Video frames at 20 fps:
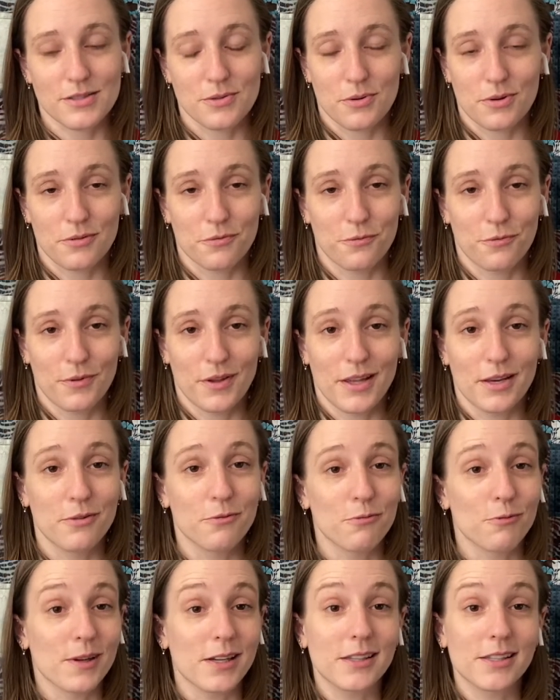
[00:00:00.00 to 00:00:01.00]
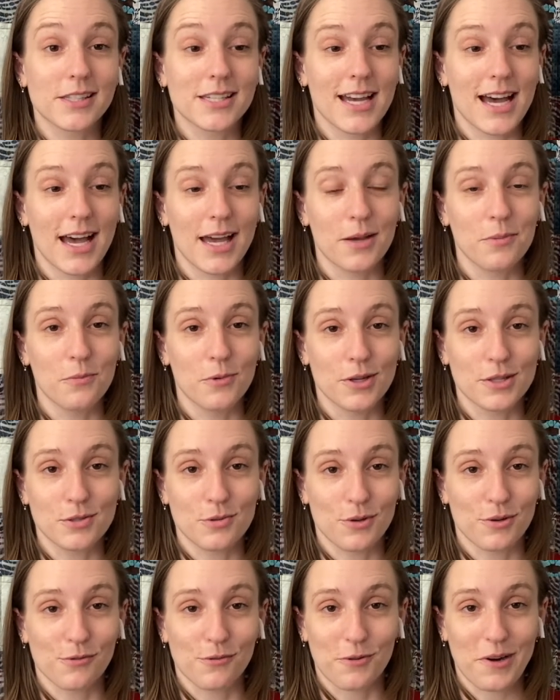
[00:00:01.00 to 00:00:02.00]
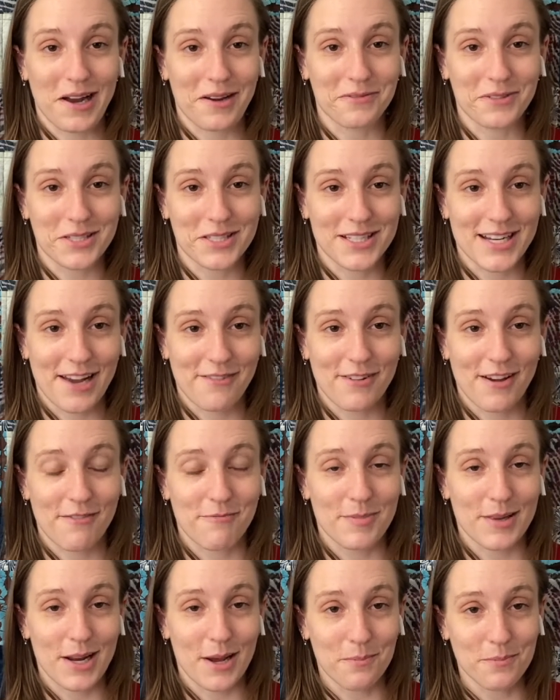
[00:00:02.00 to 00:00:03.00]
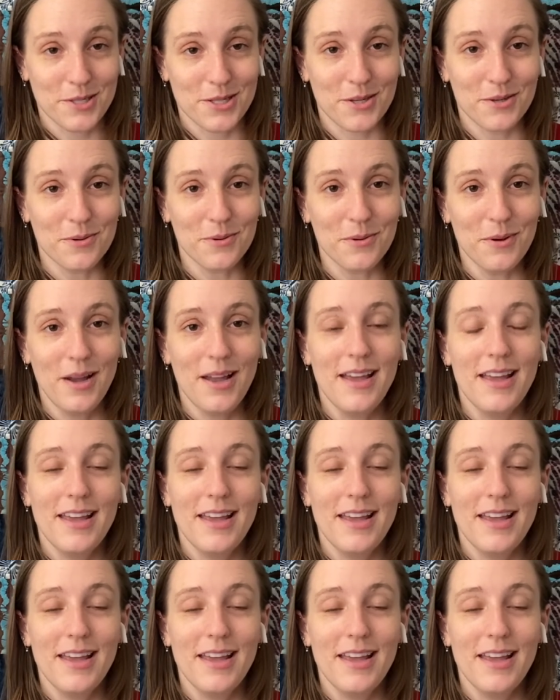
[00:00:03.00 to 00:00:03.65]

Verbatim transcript: sort of in real time what sort of crafty stuff I've been up to,